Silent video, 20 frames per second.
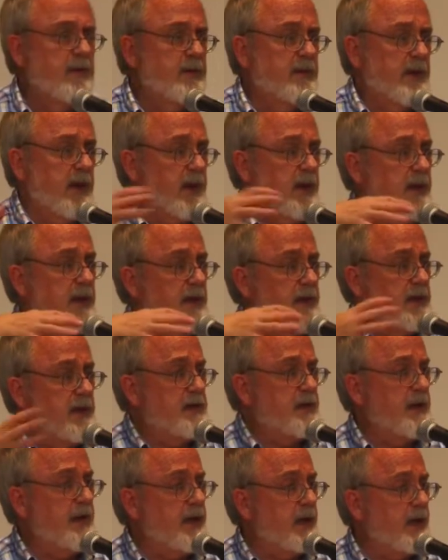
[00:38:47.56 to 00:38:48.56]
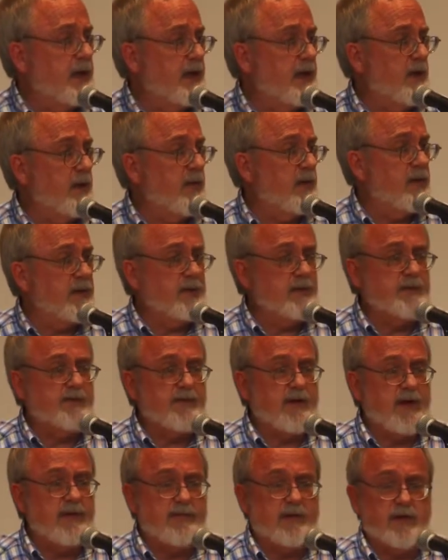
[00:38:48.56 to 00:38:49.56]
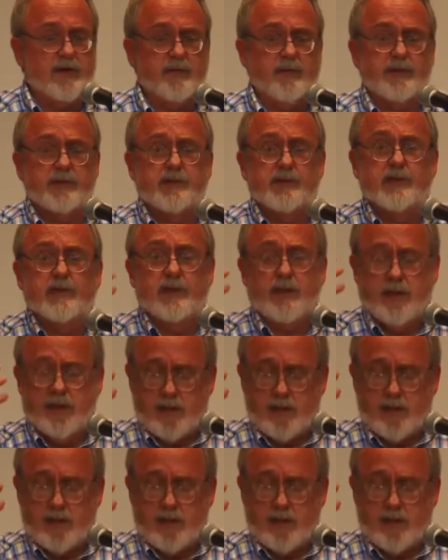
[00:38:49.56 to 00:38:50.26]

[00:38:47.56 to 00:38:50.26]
Okay, again, you take out any one of those five elements,